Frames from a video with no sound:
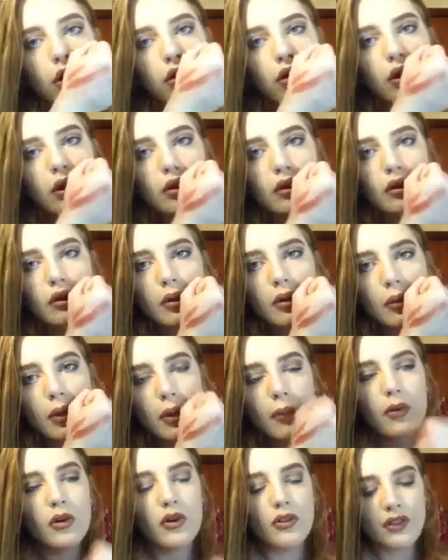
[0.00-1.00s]
This is a
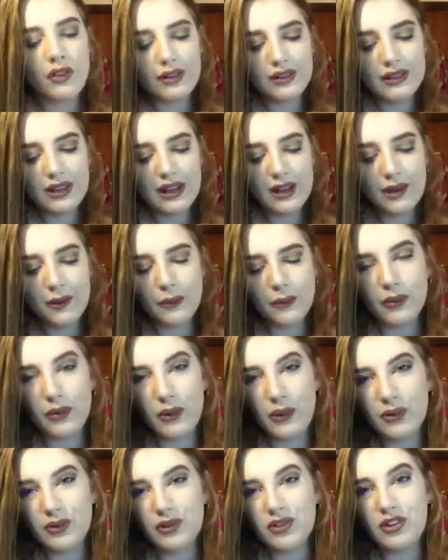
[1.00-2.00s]
bit more of a light
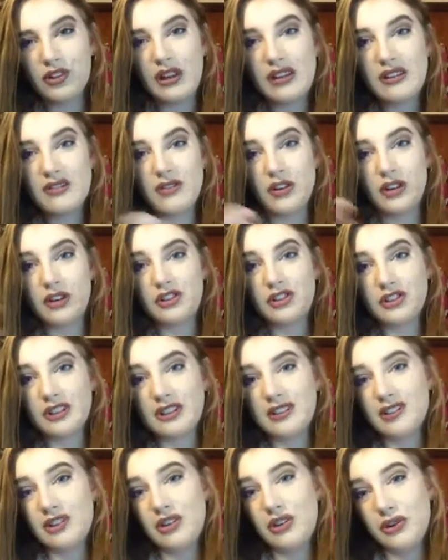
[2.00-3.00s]
brown, just verging
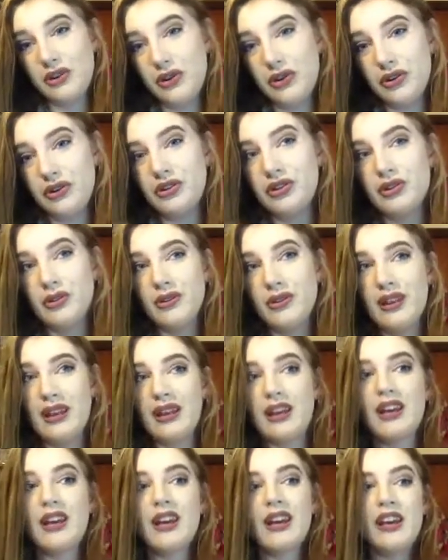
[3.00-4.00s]
into nude, so
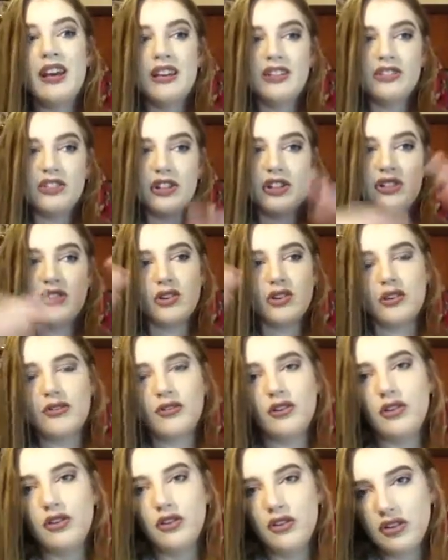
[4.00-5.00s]
like just sort
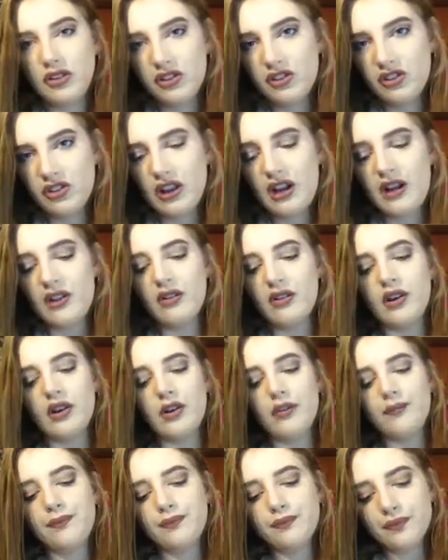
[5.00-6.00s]
of a nude in
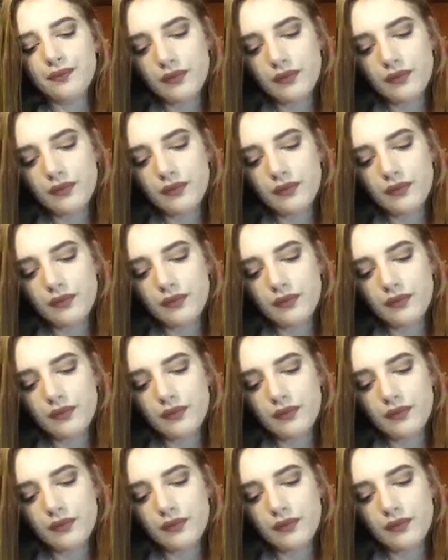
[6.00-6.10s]
general.